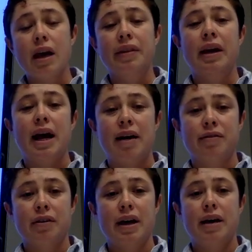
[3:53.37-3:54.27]
And then
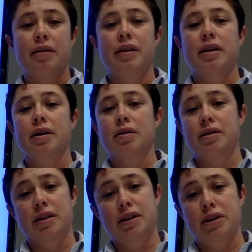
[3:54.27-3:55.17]
after that, there's
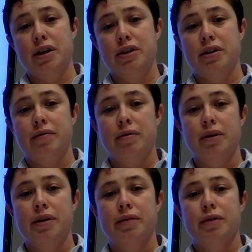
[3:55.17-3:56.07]
the initiation of the
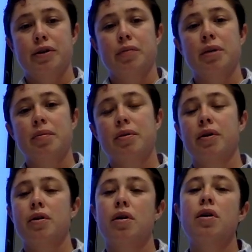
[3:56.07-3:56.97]
return to play
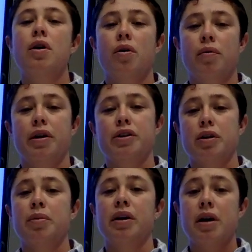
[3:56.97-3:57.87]
protocol, running,
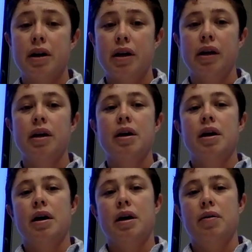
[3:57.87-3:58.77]
jumping, cutting,
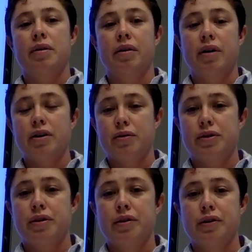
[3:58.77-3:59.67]
with a gradual
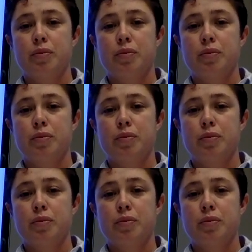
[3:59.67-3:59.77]
return to